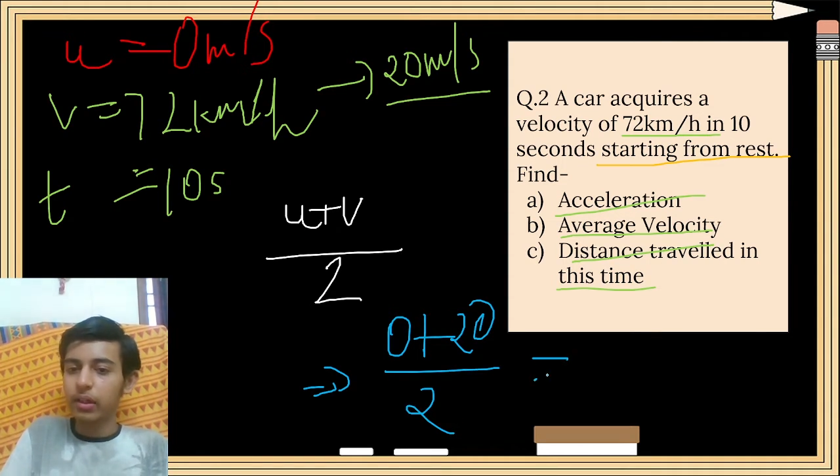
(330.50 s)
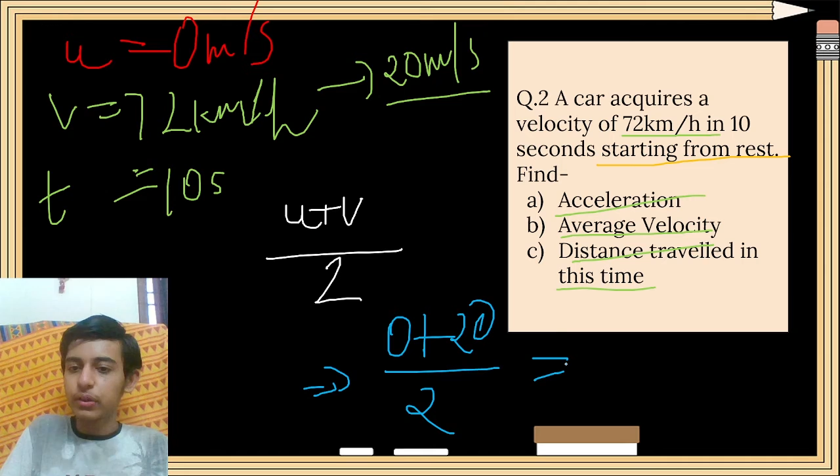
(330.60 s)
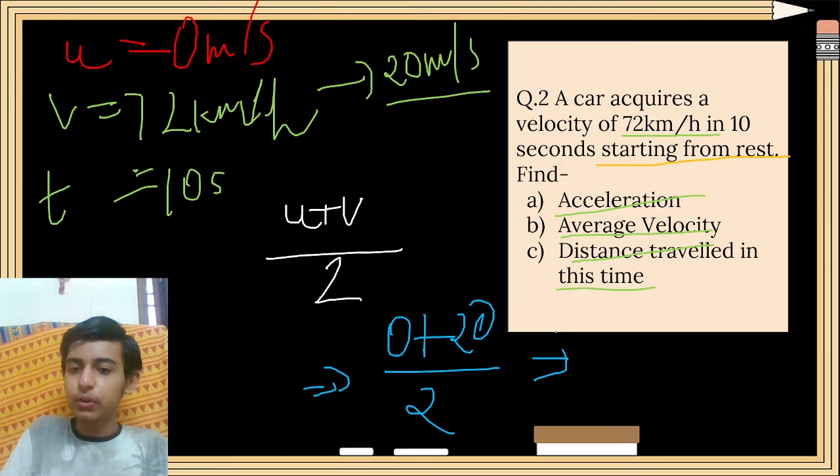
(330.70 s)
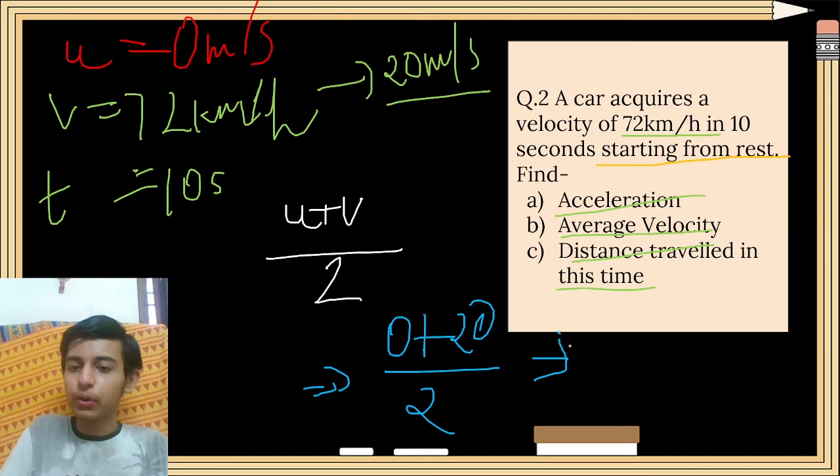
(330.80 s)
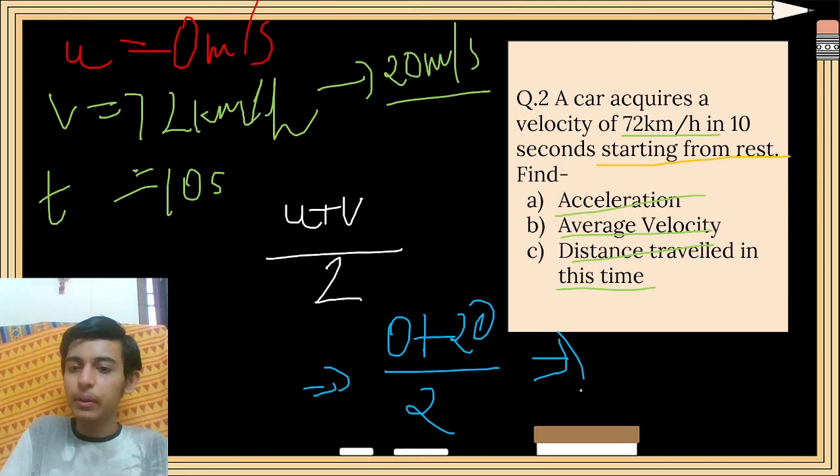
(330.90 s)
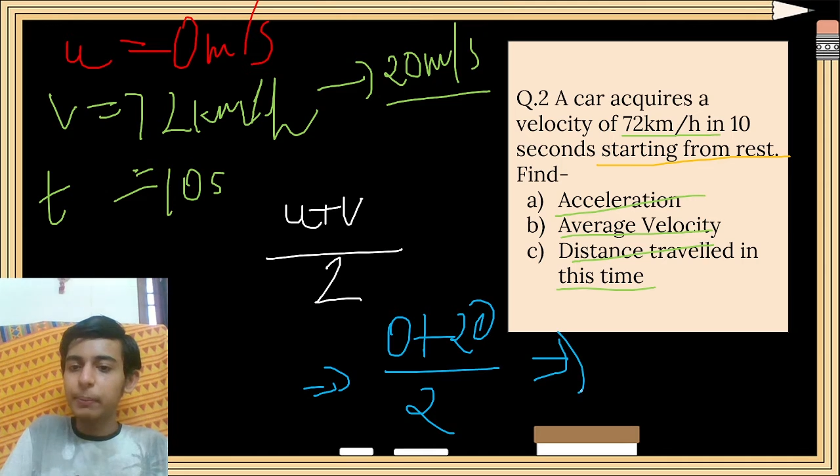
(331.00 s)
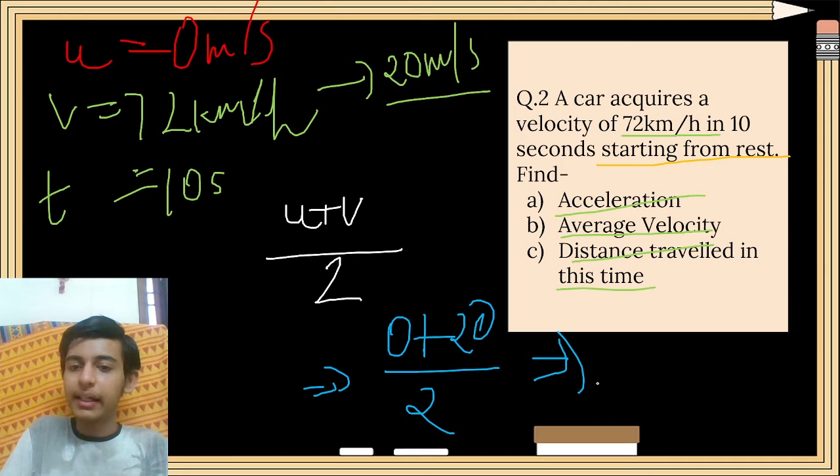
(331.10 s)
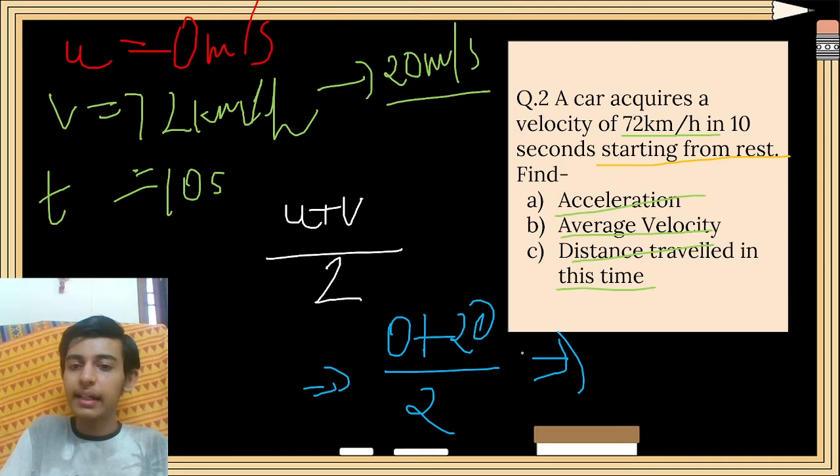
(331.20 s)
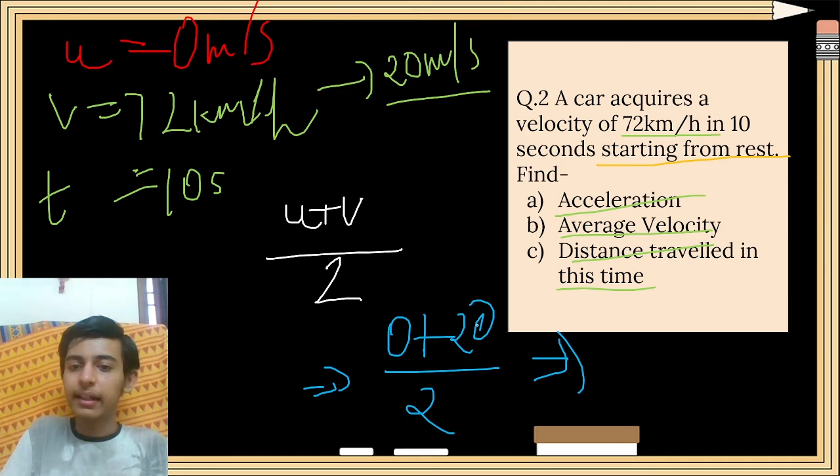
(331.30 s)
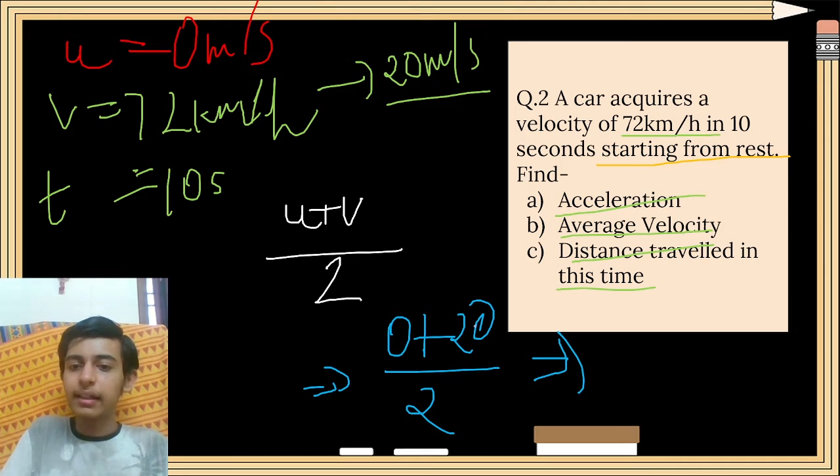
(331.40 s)
So you will be
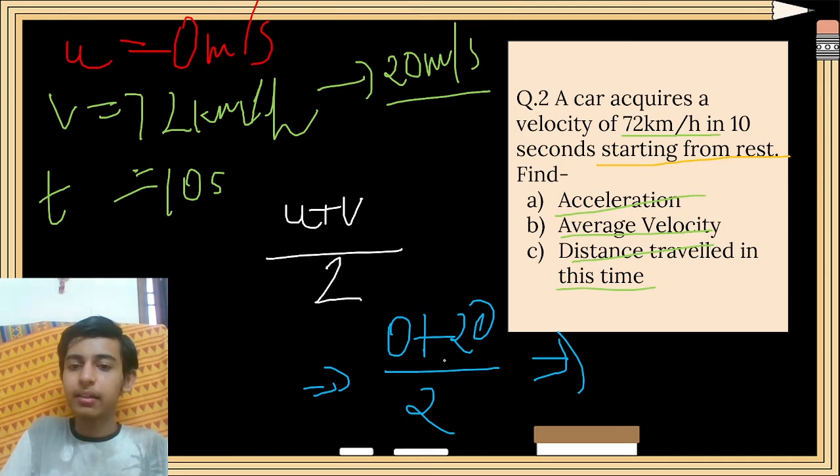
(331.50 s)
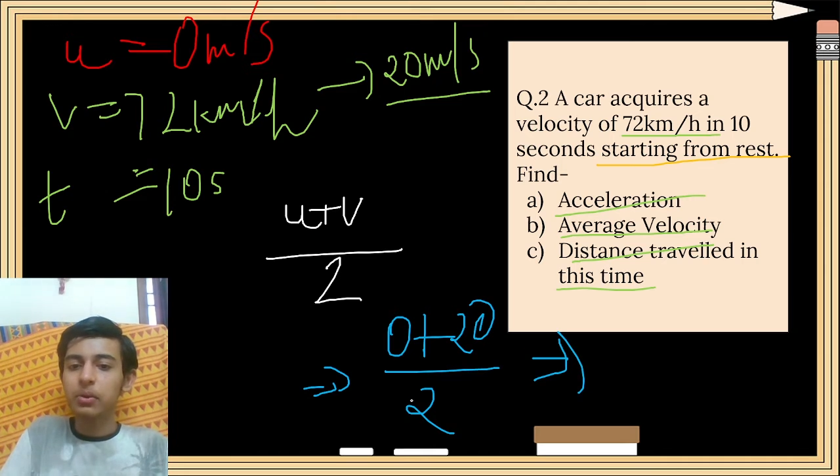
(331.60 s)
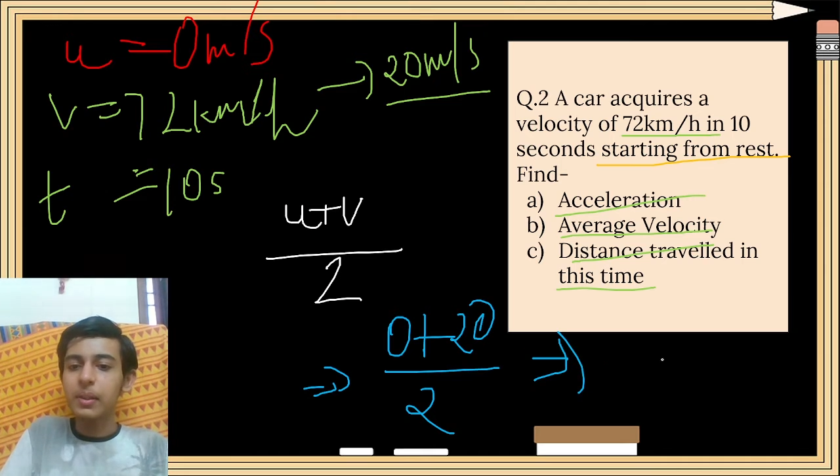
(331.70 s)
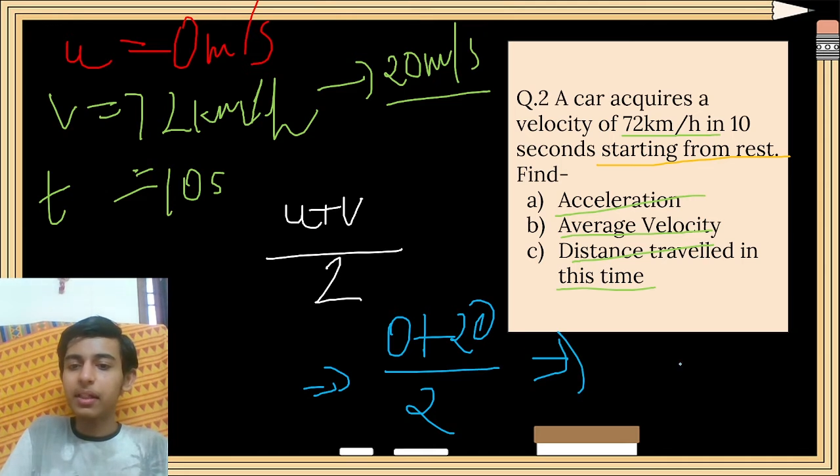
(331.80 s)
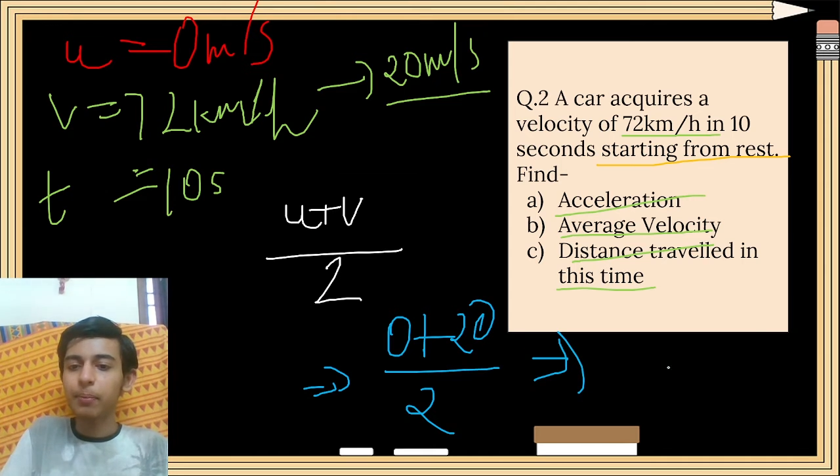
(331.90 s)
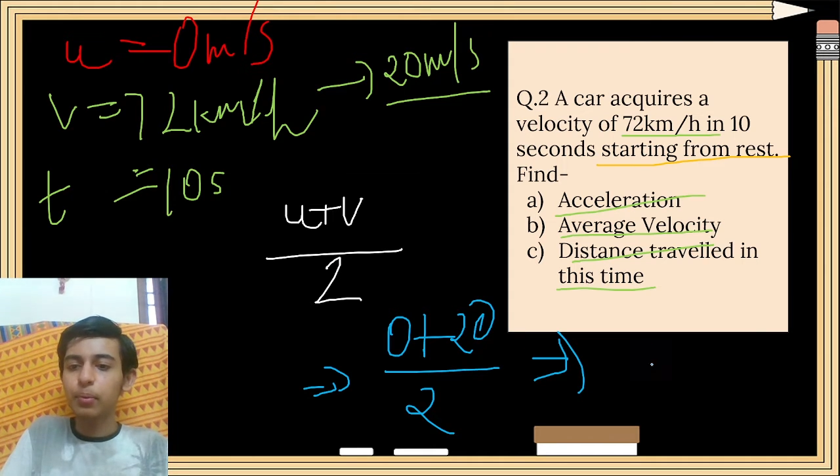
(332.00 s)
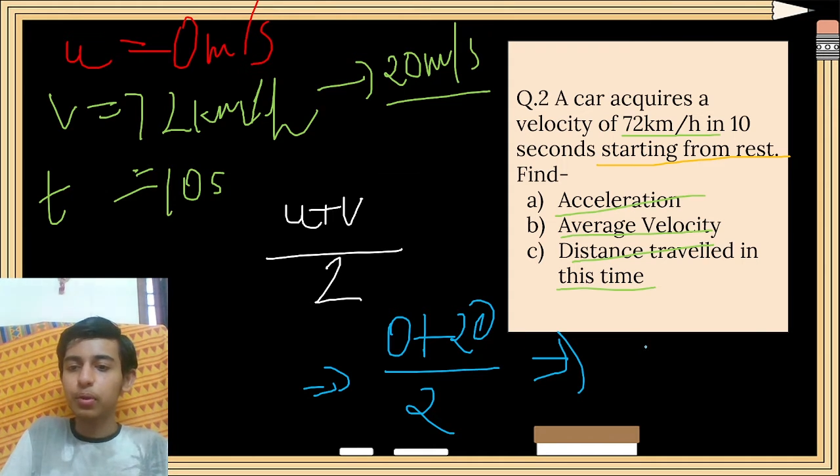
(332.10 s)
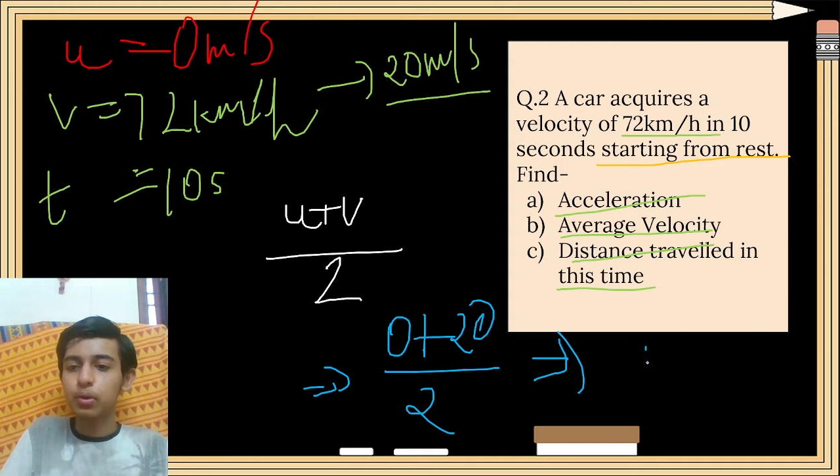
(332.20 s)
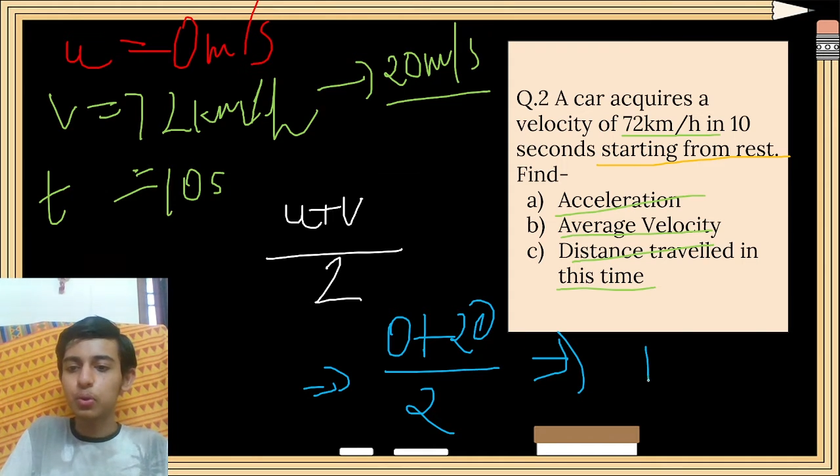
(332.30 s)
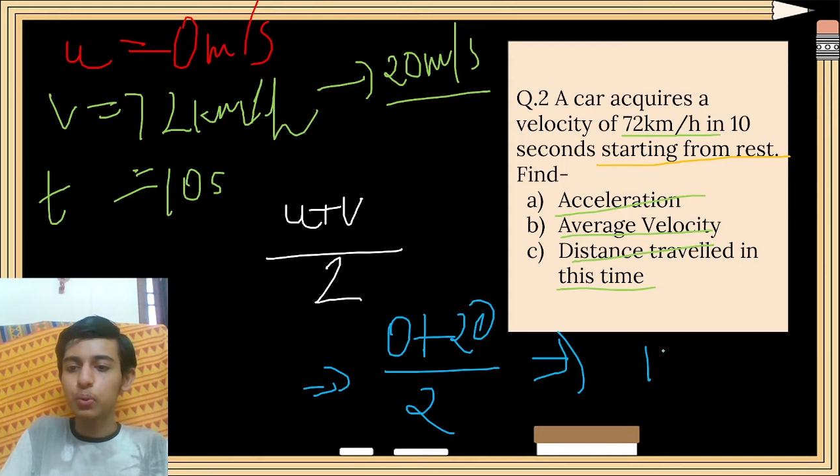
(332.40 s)
getting 20
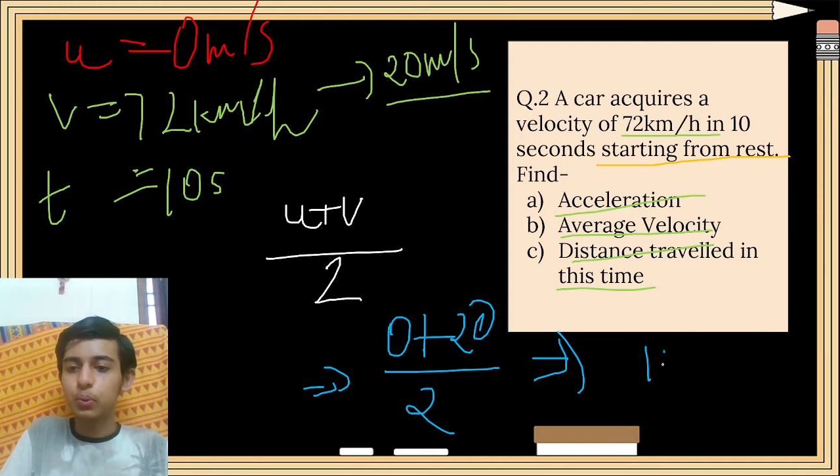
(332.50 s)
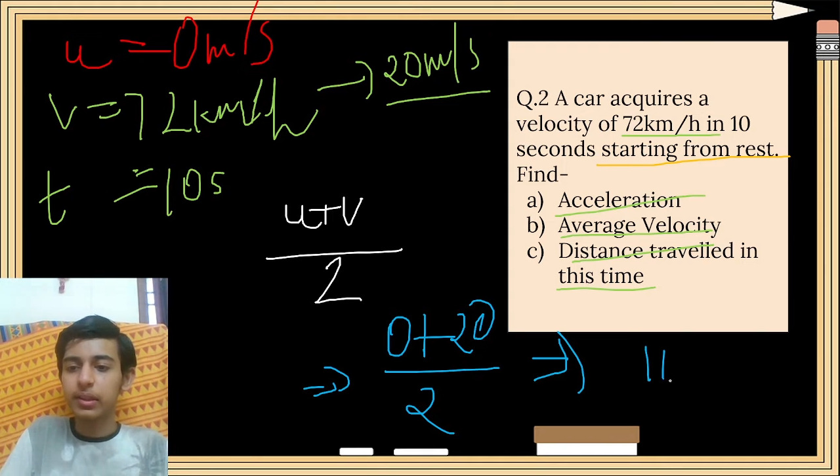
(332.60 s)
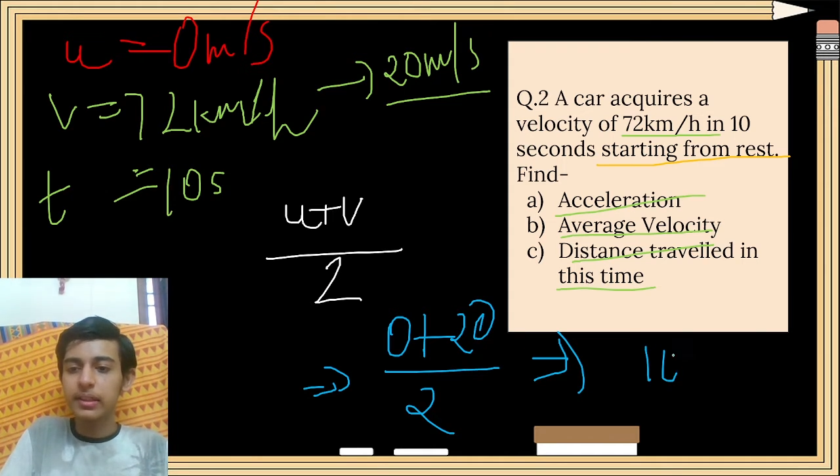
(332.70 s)
upon 2,